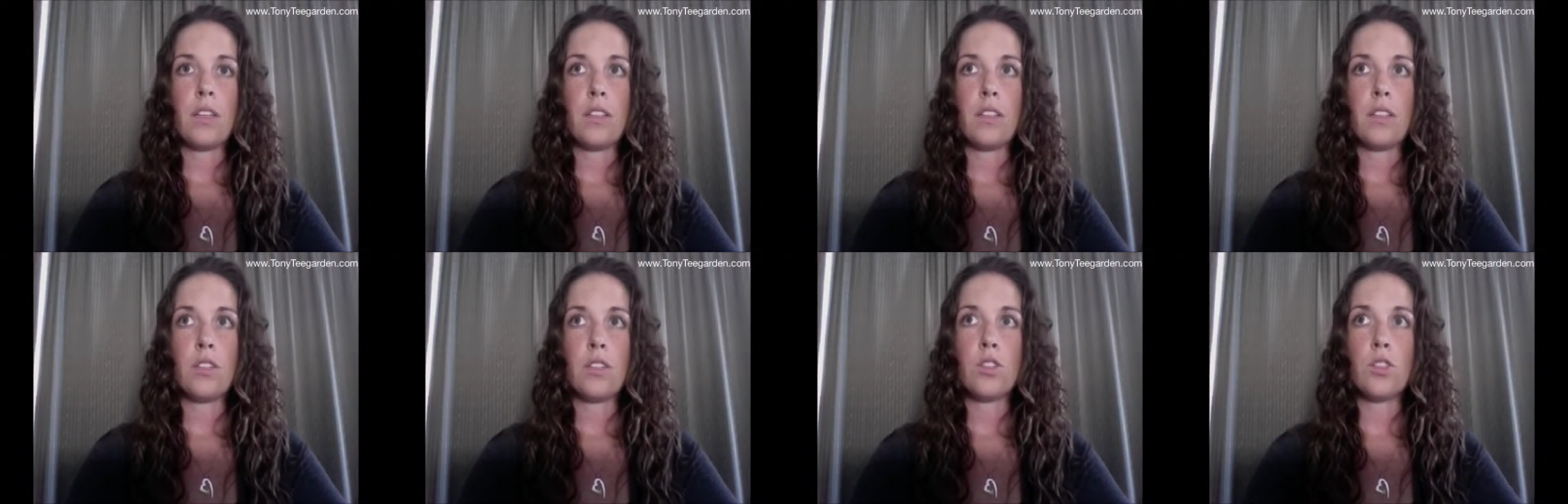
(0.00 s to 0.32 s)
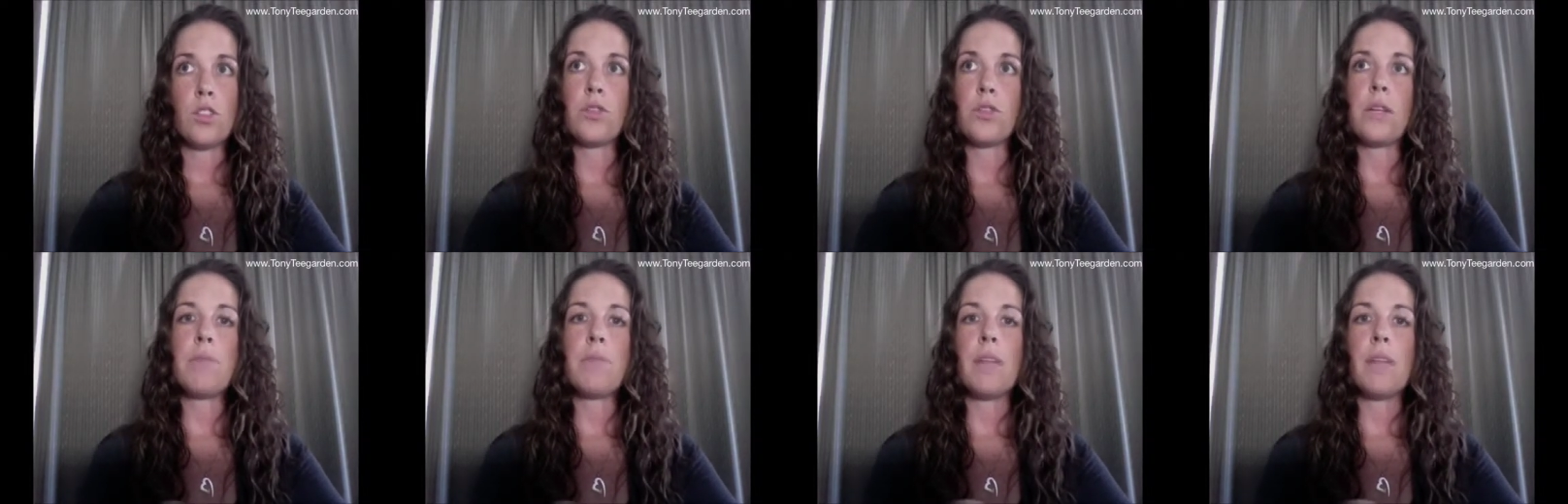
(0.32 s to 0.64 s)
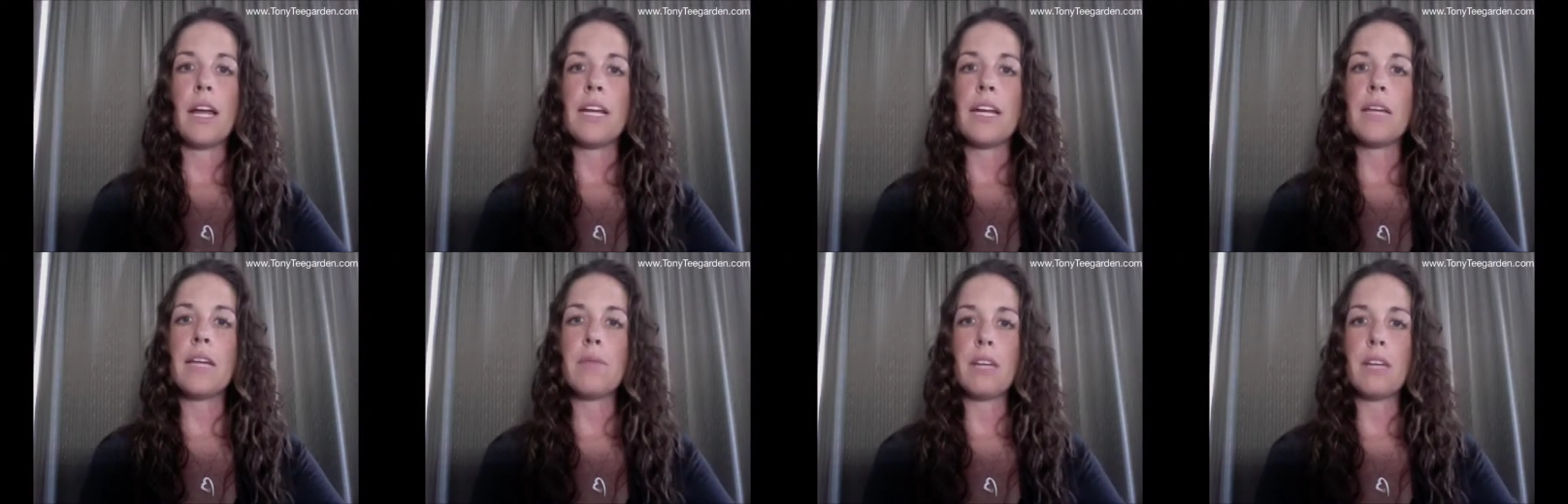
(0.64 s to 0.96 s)

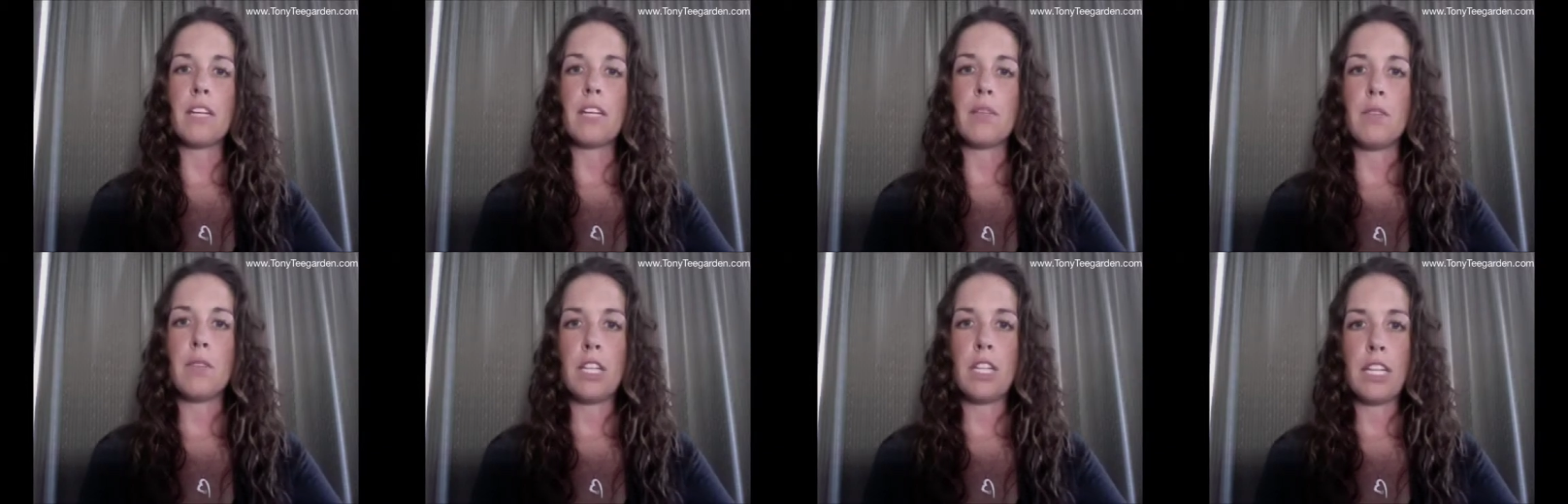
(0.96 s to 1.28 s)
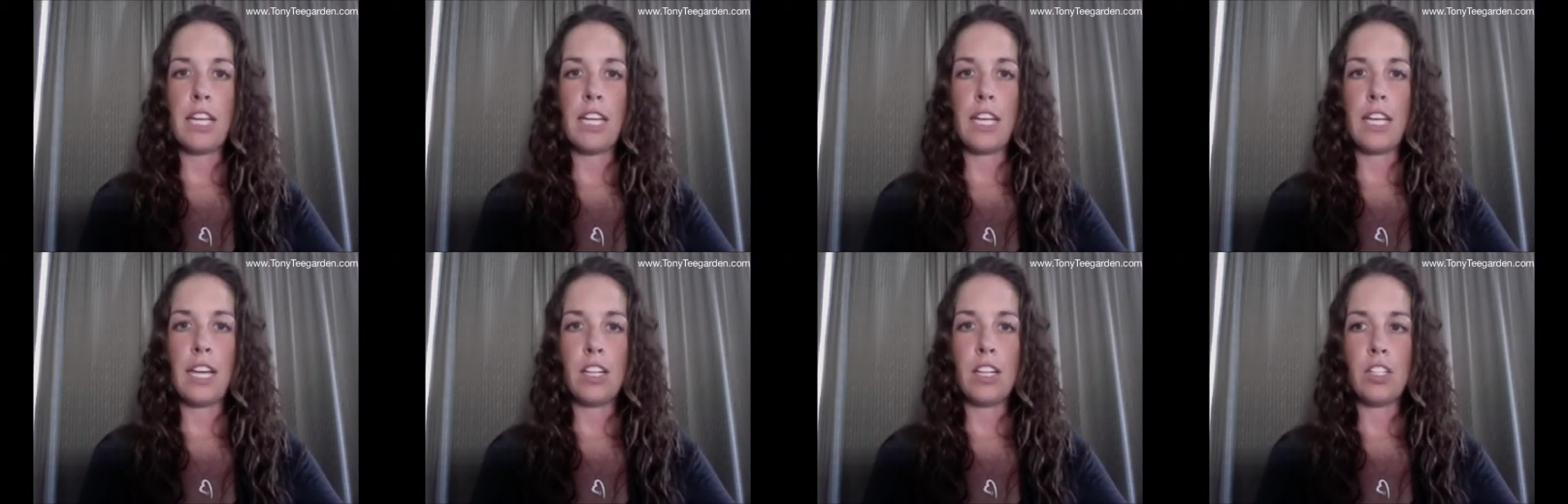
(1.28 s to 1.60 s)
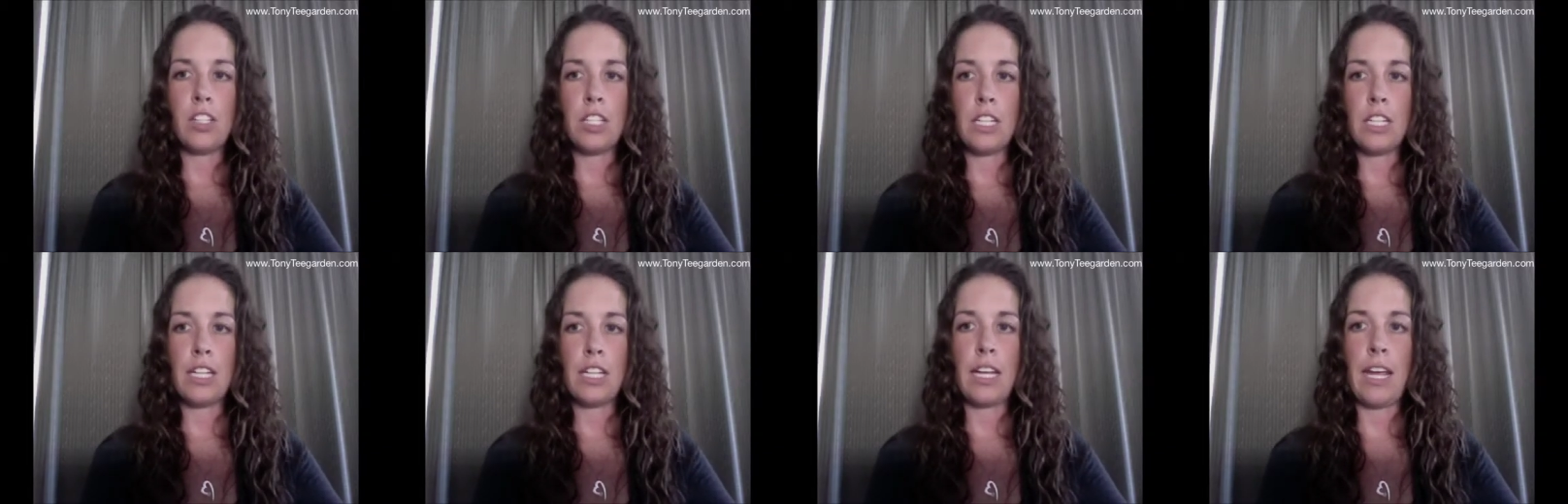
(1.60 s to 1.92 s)
streamlining my
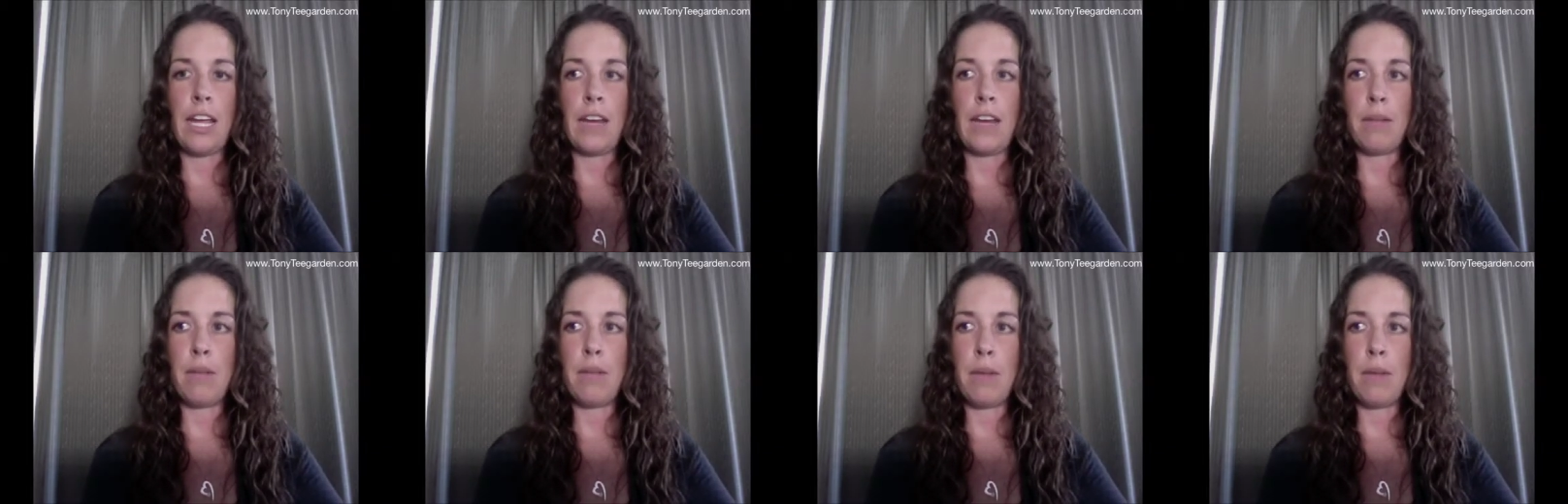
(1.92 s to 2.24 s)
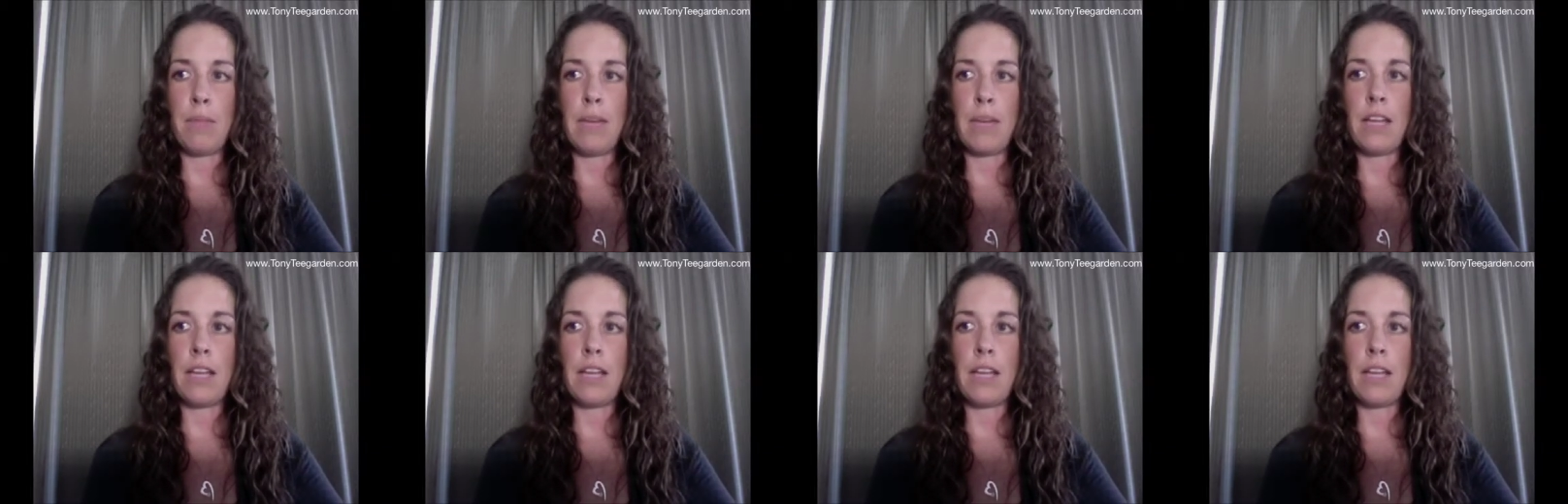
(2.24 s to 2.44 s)
communication and